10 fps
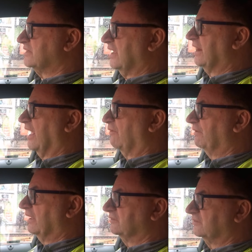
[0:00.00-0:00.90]
skin
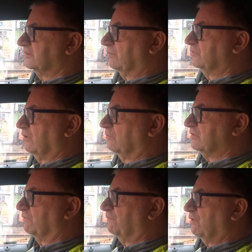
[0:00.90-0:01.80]
area,
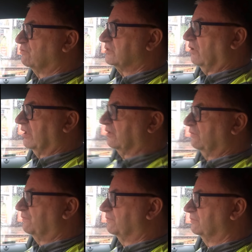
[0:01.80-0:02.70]
sometimes it feels like
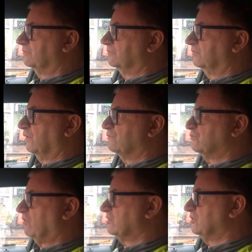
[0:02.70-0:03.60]
you've
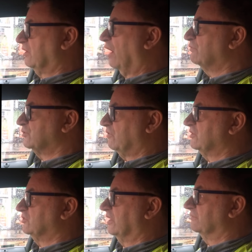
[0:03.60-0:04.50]

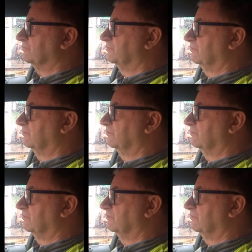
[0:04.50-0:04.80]
overstretched it.